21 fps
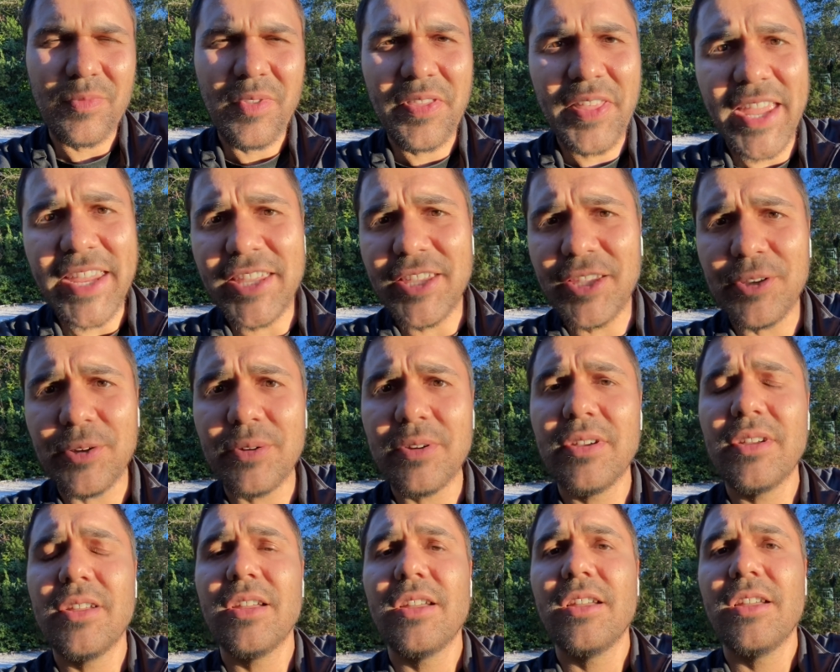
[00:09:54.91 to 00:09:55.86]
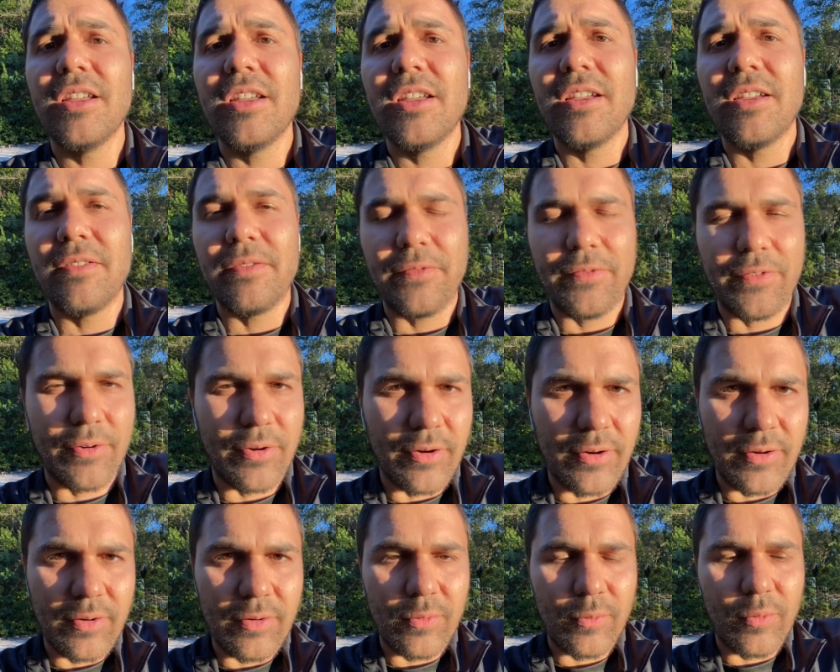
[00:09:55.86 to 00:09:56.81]
Thank you
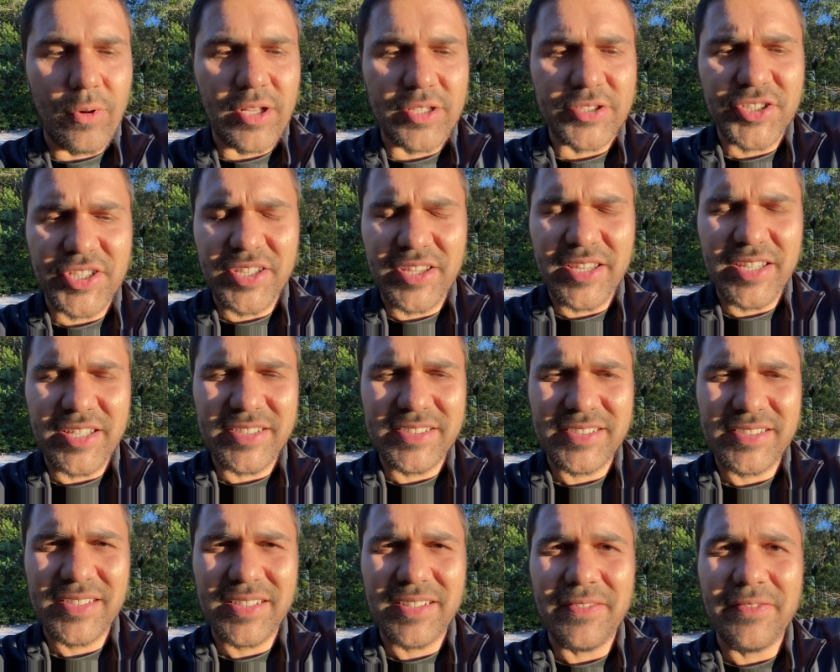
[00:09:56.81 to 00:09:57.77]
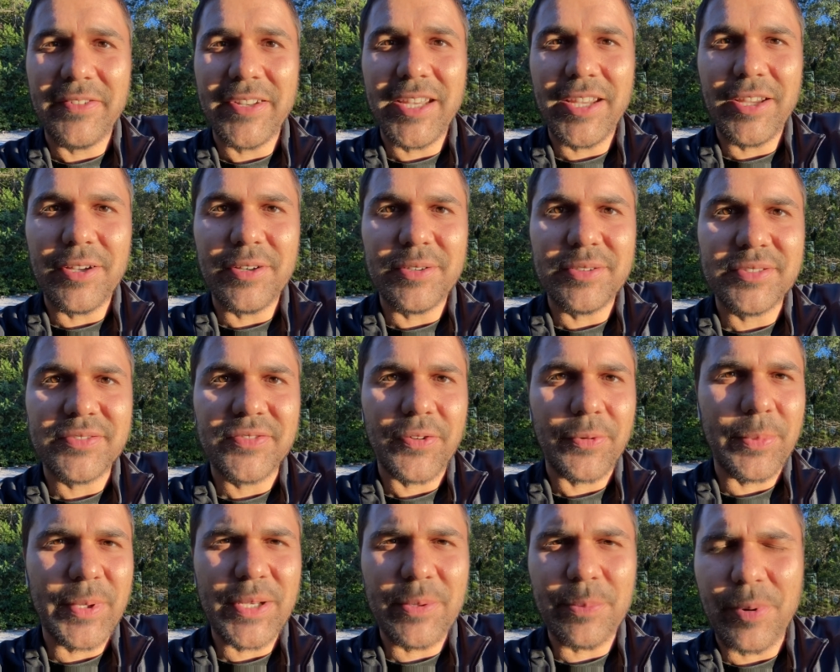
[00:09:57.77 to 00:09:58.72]
for watching these videos, for
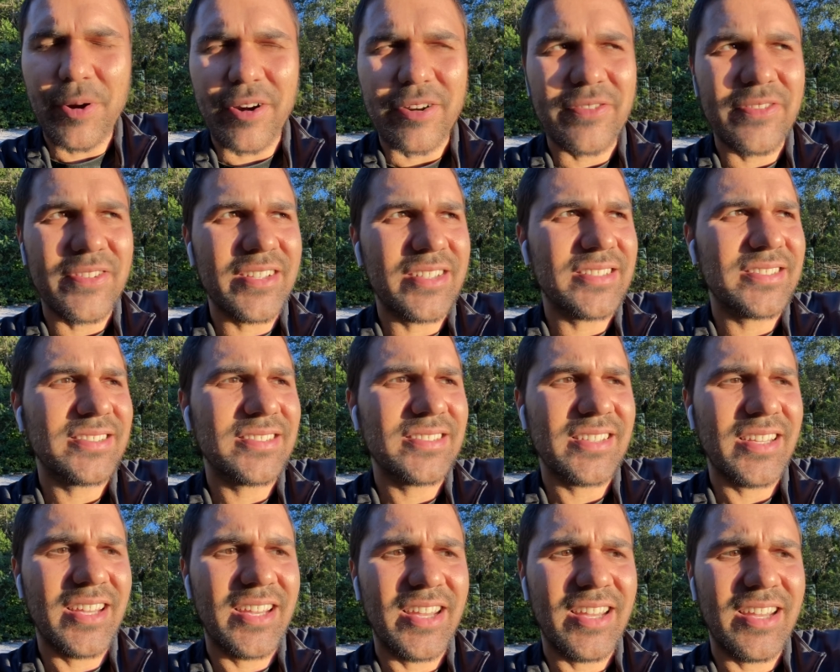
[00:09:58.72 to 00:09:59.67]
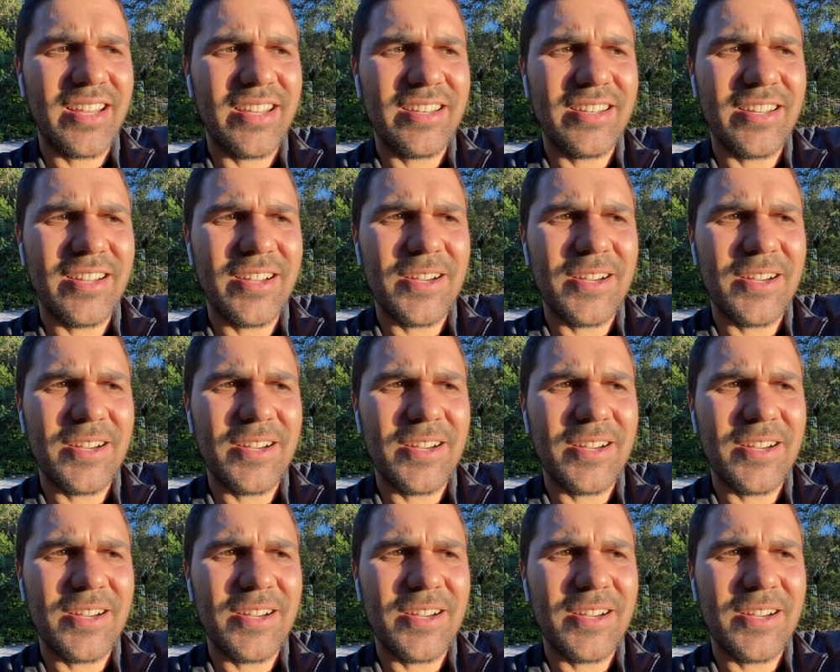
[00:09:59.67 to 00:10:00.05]
being a part of this, and